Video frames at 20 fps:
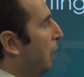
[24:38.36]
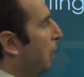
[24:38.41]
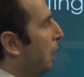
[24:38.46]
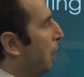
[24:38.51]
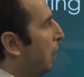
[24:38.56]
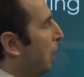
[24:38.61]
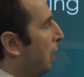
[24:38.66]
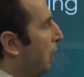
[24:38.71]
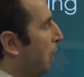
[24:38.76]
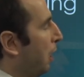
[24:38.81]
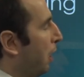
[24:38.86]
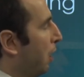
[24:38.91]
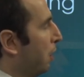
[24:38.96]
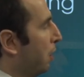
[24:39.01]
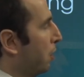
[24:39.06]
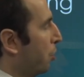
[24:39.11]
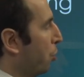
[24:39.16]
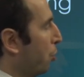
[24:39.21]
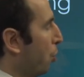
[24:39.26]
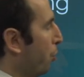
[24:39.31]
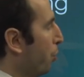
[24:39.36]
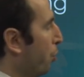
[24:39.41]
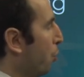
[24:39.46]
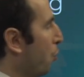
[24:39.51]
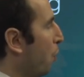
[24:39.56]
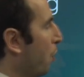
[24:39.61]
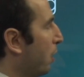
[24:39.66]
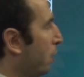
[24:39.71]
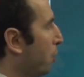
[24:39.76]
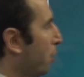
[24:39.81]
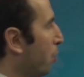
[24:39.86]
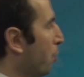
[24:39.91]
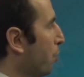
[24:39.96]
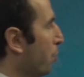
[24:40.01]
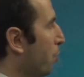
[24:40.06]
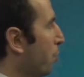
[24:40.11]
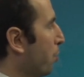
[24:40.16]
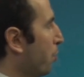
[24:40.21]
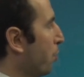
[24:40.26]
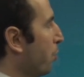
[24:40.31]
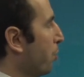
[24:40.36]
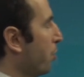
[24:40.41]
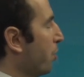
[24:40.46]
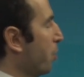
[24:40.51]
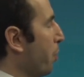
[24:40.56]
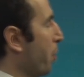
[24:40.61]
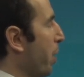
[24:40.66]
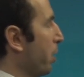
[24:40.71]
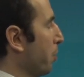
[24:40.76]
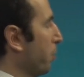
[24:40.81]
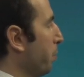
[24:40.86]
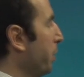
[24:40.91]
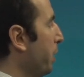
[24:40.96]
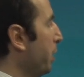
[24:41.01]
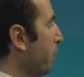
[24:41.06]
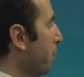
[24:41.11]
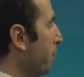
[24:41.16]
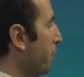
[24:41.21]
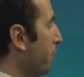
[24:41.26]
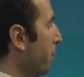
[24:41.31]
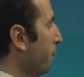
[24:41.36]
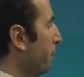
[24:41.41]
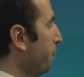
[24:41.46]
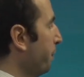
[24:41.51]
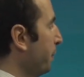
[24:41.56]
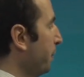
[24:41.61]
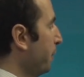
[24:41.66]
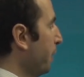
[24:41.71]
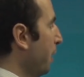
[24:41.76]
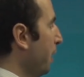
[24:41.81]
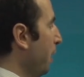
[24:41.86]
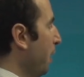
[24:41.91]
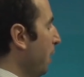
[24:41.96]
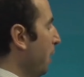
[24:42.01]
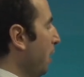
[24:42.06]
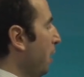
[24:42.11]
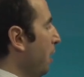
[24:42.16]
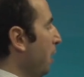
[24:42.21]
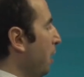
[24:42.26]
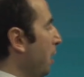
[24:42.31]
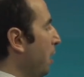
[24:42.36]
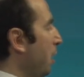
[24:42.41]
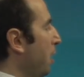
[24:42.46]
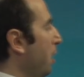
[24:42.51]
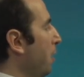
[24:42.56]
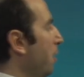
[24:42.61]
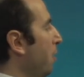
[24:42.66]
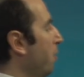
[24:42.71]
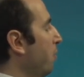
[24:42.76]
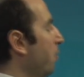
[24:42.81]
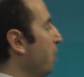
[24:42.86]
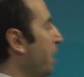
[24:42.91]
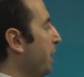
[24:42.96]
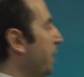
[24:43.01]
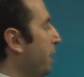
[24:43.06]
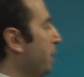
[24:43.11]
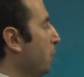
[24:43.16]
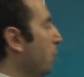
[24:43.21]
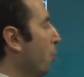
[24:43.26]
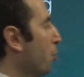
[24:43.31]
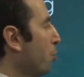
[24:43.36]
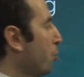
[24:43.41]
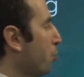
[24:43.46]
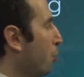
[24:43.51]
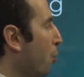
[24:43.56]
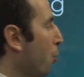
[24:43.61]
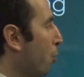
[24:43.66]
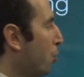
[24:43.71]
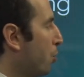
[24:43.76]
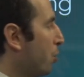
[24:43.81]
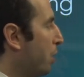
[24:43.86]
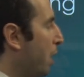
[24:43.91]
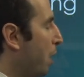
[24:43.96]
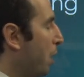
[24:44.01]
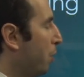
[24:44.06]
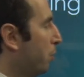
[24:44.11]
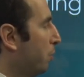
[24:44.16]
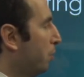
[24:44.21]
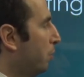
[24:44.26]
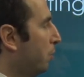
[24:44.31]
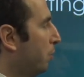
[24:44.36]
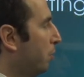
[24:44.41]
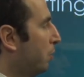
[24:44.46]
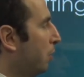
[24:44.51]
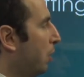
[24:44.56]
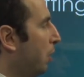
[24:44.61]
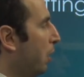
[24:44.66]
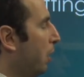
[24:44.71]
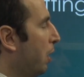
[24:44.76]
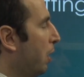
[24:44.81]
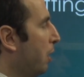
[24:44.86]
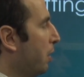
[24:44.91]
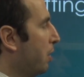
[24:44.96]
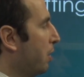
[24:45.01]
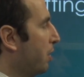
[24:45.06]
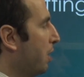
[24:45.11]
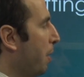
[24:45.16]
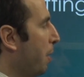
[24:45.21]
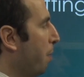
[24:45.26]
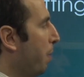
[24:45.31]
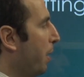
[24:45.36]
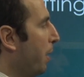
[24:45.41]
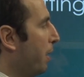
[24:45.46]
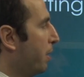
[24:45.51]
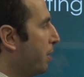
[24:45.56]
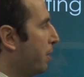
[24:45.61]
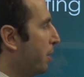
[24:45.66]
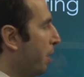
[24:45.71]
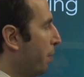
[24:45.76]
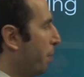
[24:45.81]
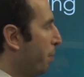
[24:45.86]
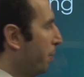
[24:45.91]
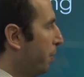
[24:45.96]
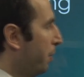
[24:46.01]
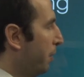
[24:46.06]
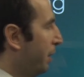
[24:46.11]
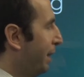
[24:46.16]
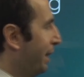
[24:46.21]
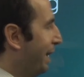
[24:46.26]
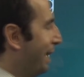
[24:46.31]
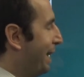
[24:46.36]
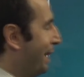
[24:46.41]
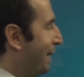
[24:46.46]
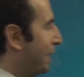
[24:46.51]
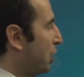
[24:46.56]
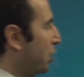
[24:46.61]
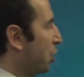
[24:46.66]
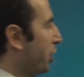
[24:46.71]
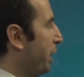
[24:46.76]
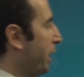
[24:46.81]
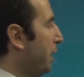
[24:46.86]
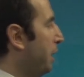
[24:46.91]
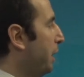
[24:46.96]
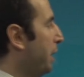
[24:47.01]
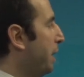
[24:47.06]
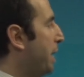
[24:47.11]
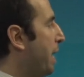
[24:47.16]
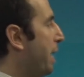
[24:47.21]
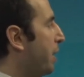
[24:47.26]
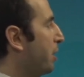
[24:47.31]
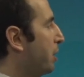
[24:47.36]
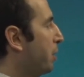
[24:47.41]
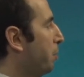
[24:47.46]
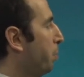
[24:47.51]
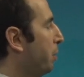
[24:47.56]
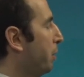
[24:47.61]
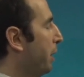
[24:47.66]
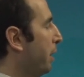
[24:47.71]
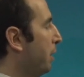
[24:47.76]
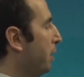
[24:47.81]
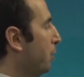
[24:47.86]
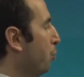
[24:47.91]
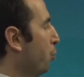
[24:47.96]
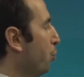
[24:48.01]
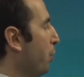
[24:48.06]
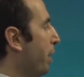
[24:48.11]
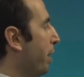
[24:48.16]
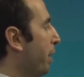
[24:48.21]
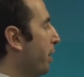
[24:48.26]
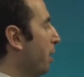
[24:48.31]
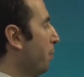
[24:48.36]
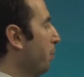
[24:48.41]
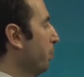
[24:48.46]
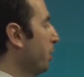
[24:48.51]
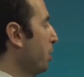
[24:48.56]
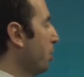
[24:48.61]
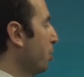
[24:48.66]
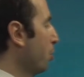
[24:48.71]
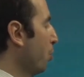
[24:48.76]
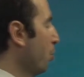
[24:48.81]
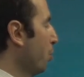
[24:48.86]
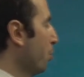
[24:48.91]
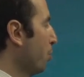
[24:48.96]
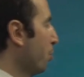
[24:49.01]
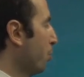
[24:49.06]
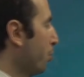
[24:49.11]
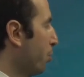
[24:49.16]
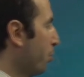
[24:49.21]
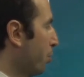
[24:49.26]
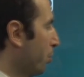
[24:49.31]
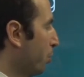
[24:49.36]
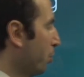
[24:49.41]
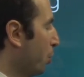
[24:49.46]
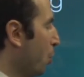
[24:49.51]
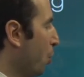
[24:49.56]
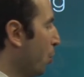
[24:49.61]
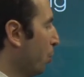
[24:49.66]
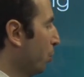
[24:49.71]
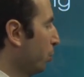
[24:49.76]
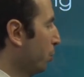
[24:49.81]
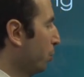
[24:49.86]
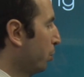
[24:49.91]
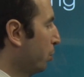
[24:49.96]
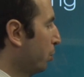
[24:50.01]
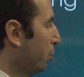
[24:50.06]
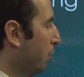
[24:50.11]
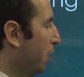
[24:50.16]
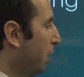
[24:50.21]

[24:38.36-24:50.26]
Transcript: Uh, I'll show you what those smart means. writing those goals down step by step, creating an action plan to accomplish those goals,